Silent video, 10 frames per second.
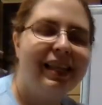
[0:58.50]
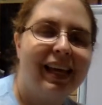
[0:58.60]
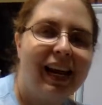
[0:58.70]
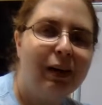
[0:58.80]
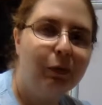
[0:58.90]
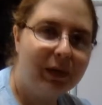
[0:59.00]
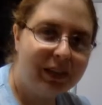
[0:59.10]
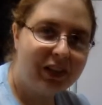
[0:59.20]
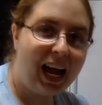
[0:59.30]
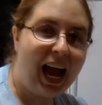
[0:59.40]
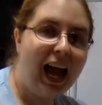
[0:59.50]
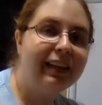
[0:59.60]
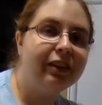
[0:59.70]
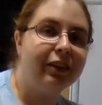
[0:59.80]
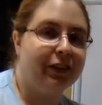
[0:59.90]
that I wish I
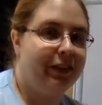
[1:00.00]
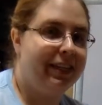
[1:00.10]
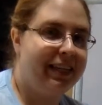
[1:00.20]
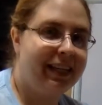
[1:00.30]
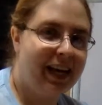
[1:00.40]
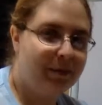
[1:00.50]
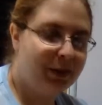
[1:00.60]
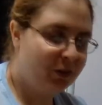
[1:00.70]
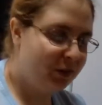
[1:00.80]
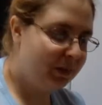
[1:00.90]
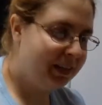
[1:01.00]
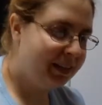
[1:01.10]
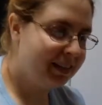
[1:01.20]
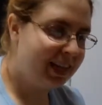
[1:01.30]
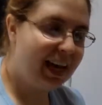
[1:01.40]
learned in chemistry,
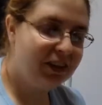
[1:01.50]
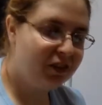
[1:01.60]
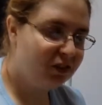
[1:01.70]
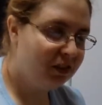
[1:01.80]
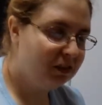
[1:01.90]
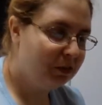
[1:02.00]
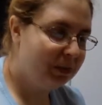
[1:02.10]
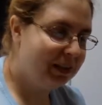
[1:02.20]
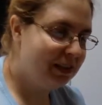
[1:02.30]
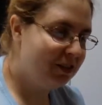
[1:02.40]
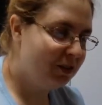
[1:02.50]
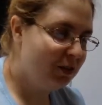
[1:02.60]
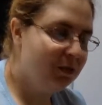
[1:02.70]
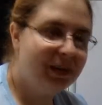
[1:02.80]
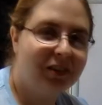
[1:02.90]
because I struggled with these
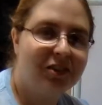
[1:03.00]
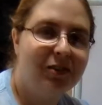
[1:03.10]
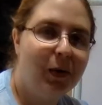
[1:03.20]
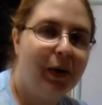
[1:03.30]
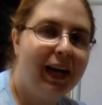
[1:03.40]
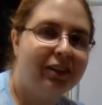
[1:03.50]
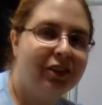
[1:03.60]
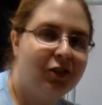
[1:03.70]
so much because no one actually